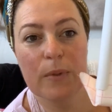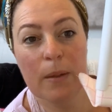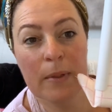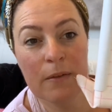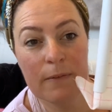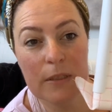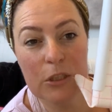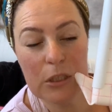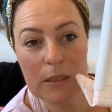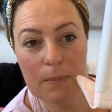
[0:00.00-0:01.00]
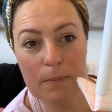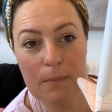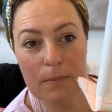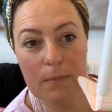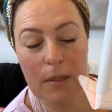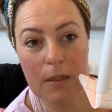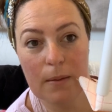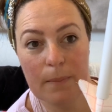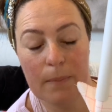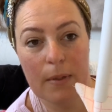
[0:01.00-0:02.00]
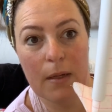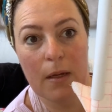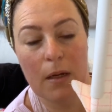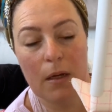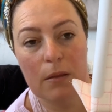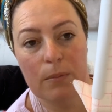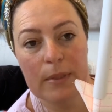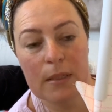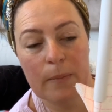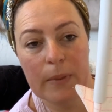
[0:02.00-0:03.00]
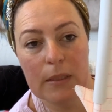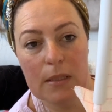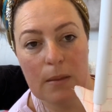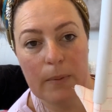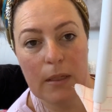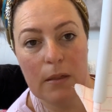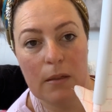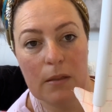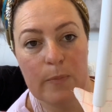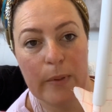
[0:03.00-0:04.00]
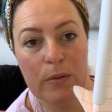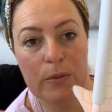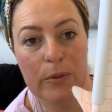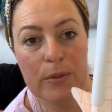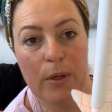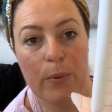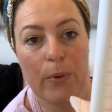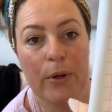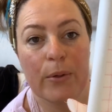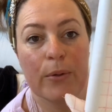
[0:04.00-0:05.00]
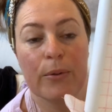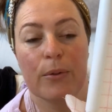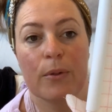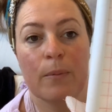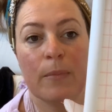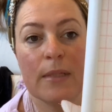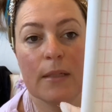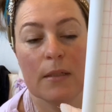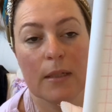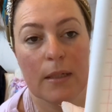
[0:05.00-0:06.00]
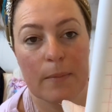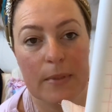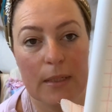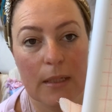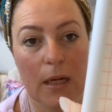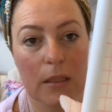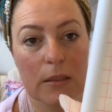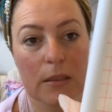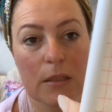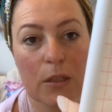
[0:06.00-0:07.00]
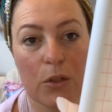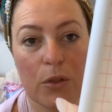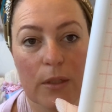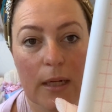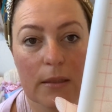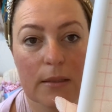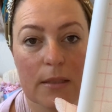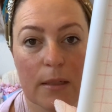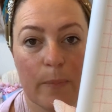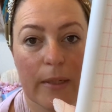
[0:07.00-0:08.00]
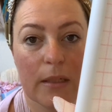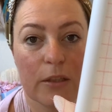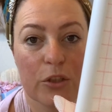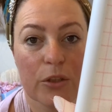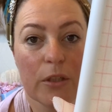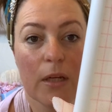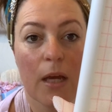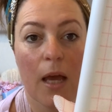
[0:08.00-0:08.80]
But I'm going to finish it. And the reason I picked this up again is because I got the missing DMC colours, the new colours that have been issued.